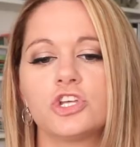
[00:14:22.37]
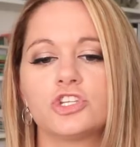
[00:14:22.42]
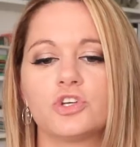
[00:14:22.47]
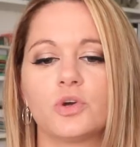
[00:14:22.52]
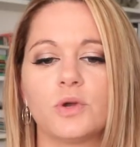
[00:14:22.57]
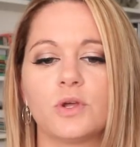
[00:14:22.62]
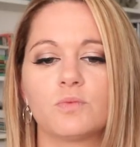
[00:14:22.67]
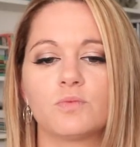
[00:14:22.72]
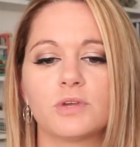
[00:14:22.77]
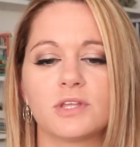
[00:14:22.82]

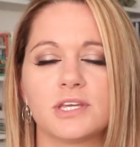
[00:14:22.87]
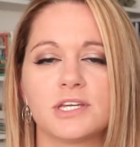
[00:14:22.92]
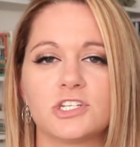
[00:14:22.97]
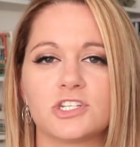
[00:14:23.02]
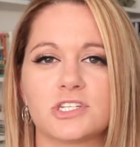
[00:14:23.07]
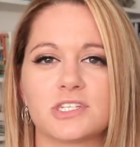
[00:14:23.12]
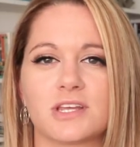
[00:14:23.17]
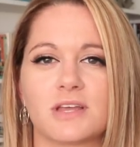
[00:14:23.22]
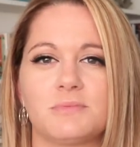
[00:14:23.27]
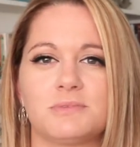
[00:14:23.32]
So it really
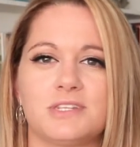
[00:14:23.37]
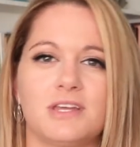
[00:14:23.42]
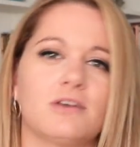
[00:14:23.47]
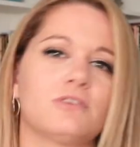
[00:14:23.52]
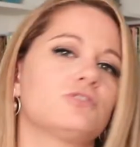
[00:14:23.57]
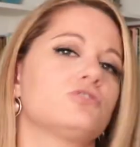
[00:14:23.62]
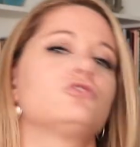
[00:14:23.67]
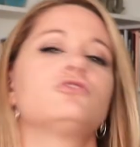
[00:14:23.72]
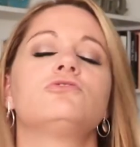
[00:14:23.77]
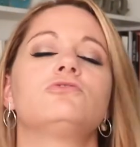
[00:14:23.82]
just comes
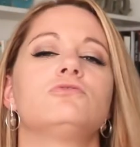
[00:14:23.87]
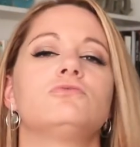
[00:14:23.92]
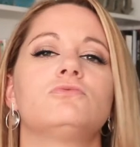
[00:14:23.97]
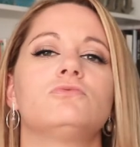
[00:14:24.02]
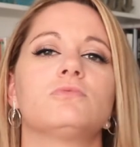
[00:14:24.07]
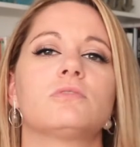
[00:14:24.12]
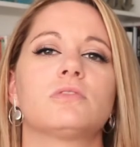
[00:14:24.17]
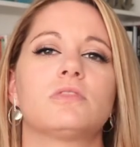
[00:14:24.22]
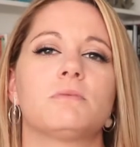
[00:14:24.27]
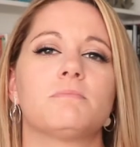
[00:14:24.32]
down
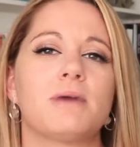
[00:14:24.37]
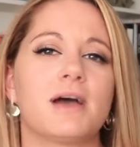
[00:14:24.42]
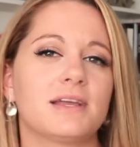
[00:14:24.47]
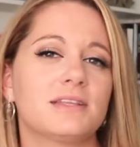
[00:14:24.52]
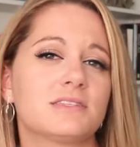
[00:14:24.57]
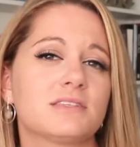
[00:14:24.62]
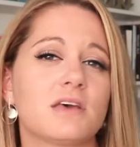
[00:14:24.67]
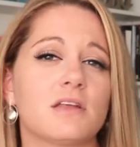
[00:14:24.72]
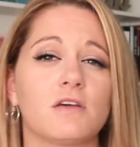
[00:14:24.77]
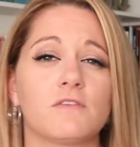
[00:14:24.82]
to the
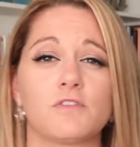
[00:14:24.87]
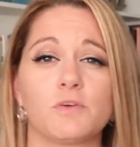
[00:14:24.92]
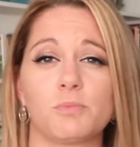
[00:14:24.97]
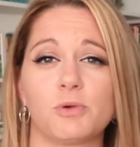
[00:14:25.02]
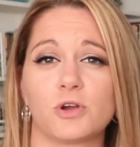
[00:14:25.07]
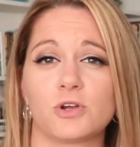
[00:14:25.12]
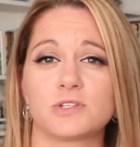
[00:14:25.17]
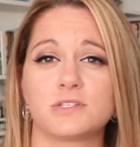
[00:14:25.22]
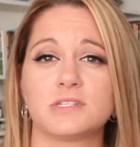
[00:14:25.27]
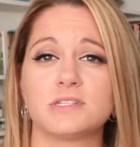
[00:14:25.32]
mindset of the
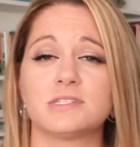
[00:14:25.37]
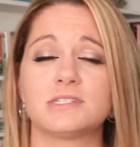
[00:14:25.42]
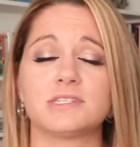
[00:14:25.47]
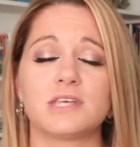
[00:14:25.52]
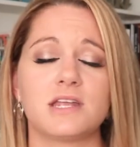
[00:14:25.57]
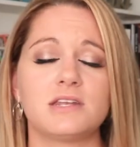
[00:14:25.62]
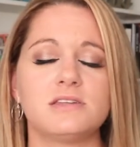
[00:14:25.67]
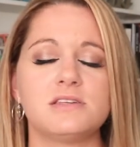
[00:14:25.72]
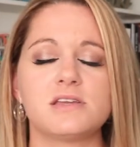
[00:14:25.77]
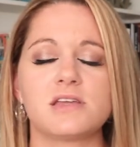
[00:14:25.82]
person
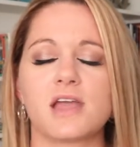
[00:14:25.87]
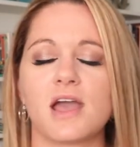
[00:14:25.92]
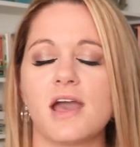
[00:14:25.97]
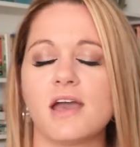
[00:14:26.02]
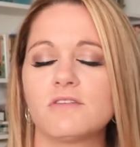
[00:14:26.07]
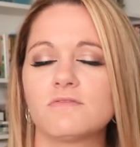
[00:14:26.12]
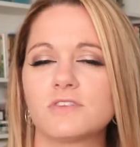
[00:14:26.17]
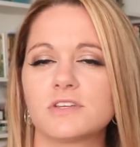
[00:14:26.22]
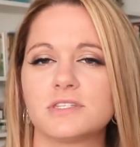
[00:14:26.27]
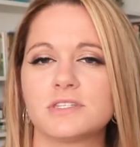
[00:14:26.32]
sending
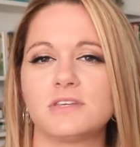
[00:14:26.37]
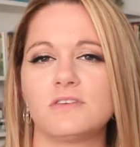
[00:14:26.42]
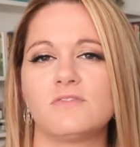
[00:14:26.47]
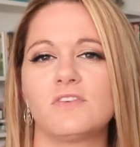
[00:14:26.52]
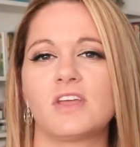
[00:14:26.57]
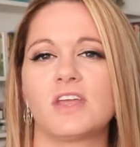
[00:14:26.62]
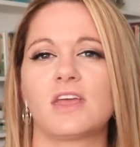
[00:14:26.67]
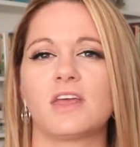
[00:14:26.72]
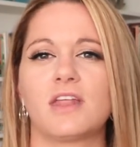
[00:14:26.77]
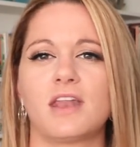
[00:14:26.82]
and
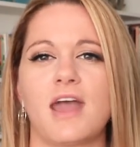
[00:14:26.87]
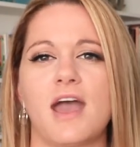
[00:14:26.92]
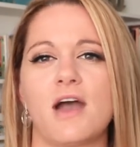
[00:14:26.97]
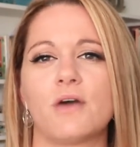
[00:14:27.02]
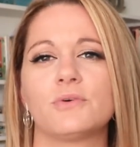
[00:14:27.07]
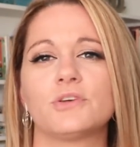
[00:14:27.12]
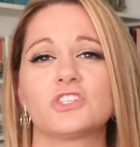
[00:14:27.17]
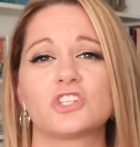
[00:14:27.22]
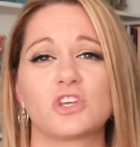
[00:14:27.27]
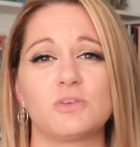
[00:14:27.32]
receiving it and
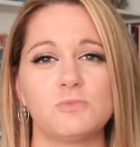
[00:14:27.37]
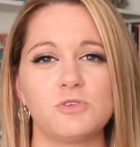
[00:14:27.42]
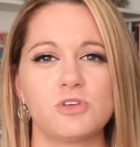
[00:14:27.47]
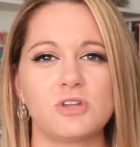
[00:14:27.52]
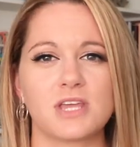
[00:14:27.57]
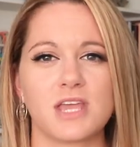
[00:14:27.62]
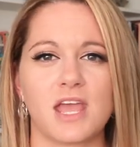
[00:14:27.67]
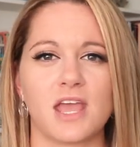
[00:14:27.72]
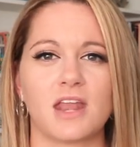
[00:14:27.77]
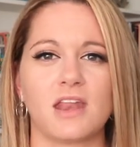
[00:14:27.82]
how it's
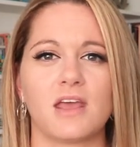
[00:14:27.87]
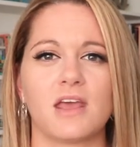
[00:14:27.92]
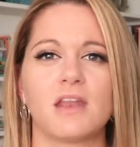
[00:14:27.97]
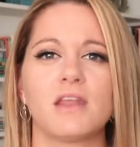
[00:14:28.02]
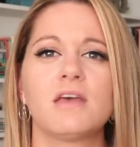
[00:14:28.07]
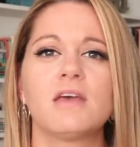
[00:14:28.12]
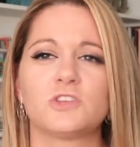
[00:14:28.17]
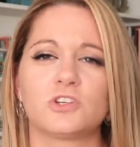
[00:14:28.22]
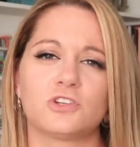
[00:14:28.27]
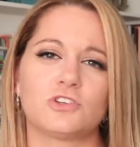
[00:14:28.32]

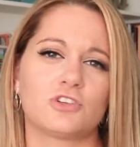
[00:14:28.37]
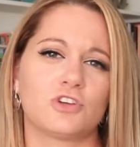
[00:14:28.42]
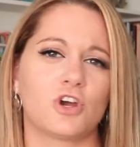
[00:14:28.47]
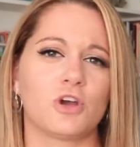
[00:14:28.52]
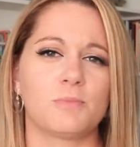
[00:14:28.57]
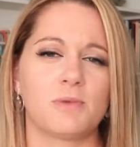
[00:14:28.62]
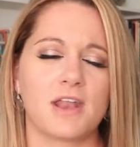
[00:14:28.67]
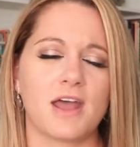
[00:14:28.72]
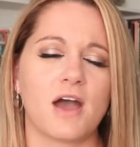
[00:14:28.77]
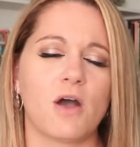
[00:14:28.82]
communicated to
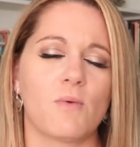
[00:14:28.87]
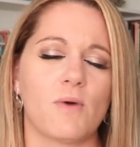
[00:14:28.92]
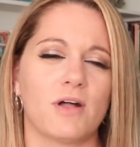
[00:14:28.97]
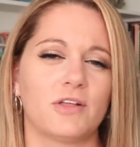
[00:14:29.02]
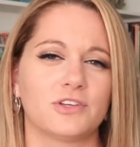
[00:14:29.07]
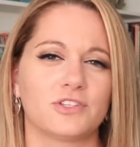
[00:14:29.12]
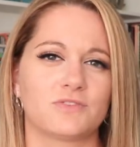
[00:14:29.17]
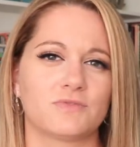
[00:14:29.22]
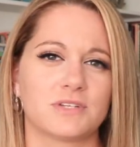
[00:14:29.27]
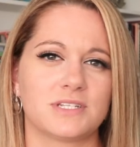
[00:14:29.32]
determine how
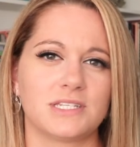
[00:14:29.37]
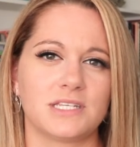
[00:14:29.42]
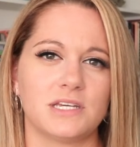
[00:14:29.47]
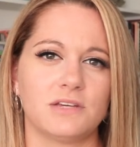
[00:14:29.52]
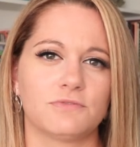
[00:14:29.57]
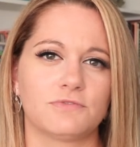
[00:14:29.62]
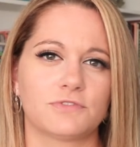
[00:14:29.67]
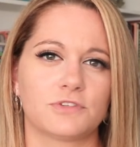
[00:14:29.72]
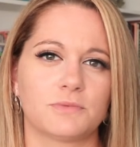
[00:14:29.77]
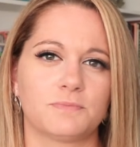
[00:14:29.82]
well it's received.
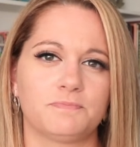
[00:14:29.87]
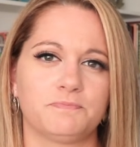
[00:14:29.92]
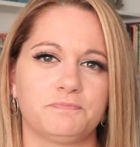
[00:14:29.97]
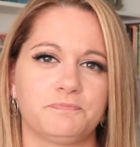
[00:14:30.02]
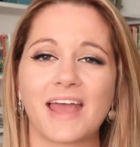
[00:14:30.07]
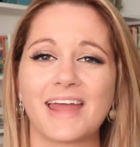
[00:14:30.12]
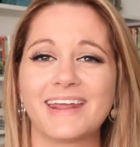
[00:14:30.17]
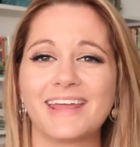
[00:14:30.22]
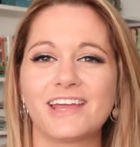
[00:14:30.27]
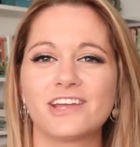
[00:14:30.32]

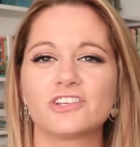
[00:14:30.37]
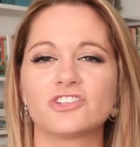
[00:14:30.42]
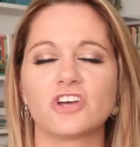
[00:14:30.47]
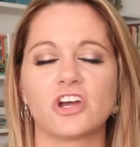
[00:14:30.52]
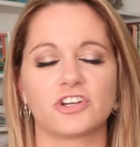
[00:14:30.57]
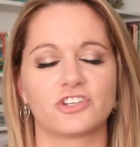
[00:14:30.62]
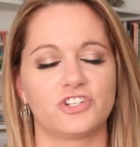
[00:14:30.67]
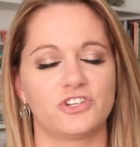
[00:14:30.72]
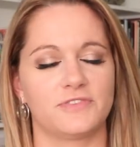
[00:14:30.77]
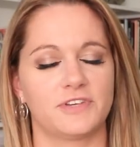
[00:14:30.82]
And again,
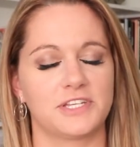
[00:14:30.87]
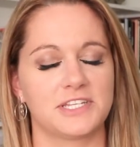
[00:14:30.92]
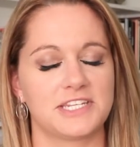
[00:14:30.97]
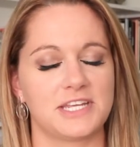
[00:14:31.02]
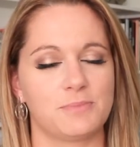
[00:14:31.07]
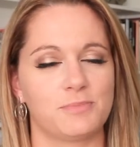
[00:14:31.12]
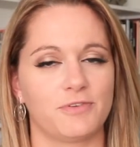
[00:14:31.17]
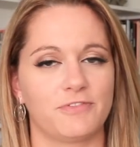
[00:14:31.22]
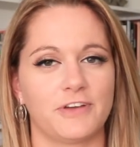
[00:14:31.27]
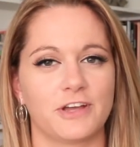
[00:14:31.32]
talk to your real
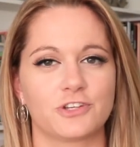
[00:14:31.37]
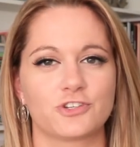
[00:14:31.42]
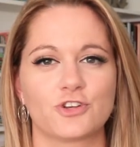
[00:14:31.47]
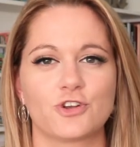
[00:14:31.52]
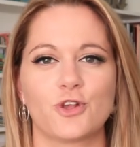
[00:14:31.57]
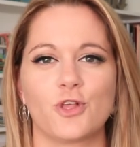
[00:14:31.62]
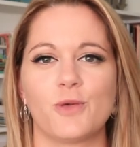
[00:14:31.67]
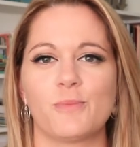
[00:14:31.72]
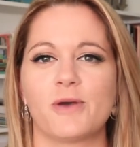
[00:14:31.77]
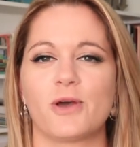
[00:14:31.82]
estate
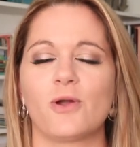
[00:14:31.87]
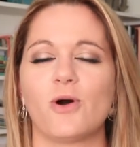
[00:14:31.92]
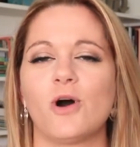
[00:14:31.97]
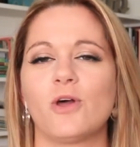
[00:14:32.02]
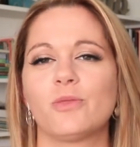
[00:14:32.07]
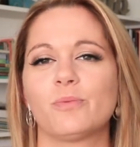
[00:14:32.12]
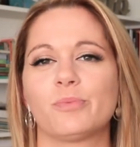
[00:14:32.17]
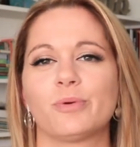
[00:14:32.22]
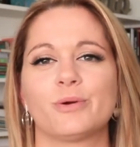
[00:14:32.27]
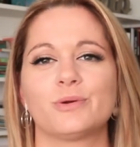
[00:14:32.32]
professional about
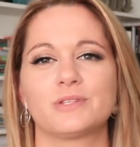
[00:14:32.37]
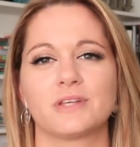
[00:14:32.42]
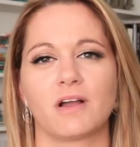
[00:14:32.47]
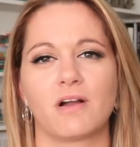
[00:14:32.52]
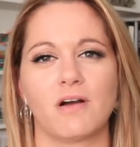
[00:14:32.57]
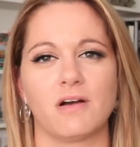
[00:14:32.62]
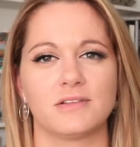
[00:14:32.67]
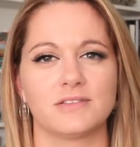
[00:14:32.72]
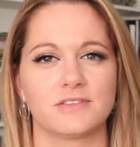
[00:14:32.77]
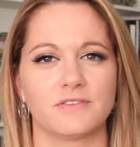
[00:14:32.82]
all the pros and
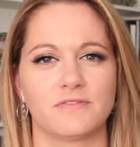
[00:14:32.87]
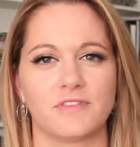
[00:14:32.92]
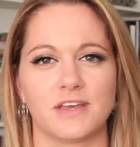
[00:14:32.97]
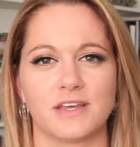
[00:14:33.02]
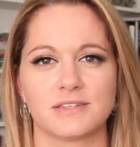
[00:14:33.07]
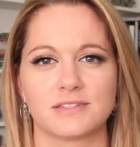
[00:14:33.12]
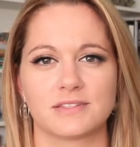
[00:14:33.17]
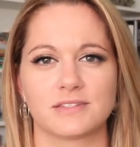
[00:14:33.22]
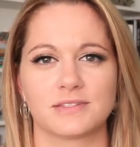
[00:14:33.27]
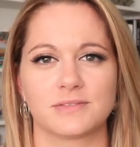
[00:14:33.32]
cons of
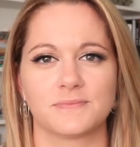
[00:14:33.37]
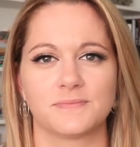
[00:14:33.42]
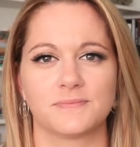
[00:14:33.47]
this.